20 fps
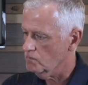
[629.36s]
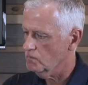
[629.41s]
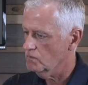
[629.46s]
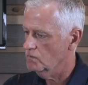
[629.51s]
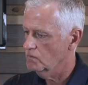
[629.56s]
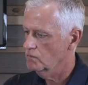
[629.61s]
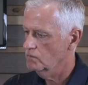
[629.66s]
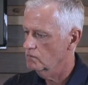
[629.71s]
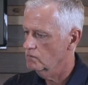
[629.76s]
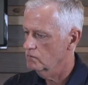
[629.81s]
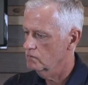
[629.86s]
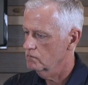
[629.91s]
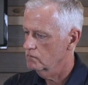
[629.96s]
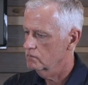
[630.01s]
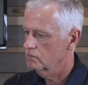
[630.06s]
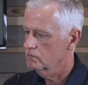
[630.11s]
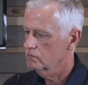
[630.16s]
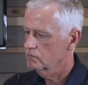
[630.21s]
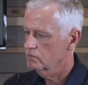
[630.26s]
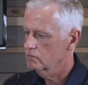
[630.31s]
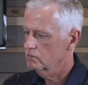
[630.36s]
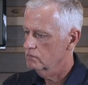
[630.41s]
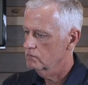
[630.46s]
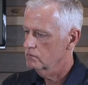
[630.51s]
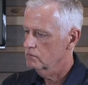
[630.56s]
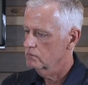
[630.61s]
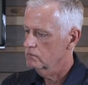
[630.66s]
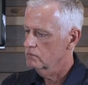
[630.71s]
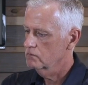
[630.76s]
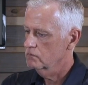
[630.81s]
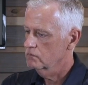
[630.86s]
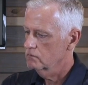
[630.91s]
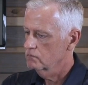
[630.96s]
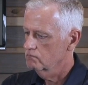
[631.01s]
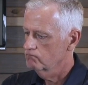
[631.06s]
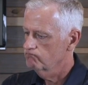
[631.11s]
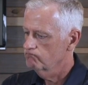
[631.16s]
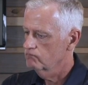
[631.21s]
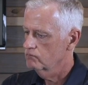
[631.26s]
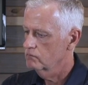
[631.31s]

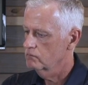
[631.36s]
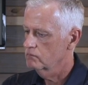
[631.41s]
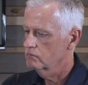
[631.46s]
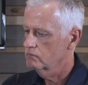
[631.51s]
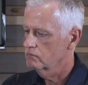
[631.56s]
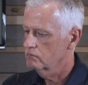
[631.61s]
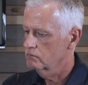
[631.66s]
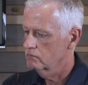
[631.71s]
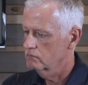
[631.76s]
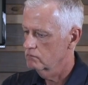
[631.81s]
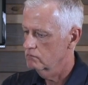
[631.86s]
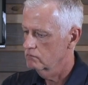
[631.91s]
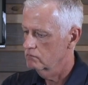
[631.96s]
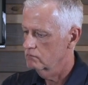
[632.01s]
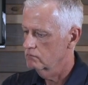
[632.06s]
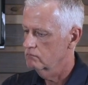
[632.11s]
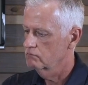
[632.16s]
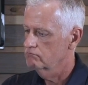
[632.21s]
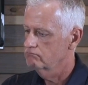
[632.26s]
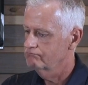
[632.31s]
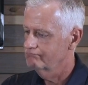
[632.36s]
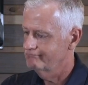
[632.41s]
[no speech]